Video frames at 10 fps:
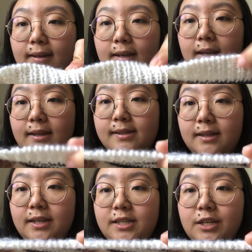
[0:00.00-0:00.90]
it's a
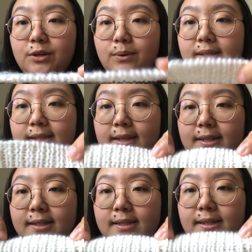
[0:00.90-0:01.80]
continuous and it
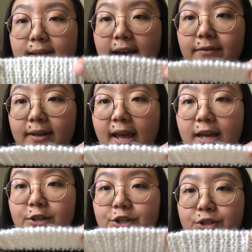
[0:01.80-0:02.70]
doesn't have an
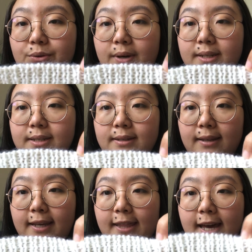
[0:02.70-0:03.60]
edge to it
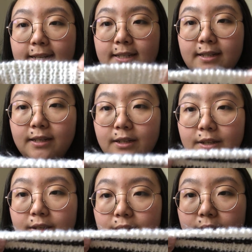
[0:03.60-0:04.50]
like that.
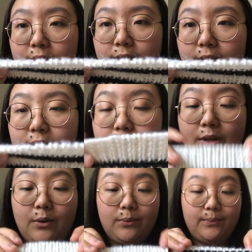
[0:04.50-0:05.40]

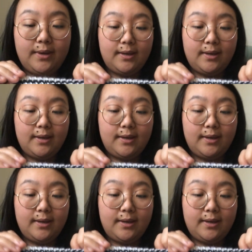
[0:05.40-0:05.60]
So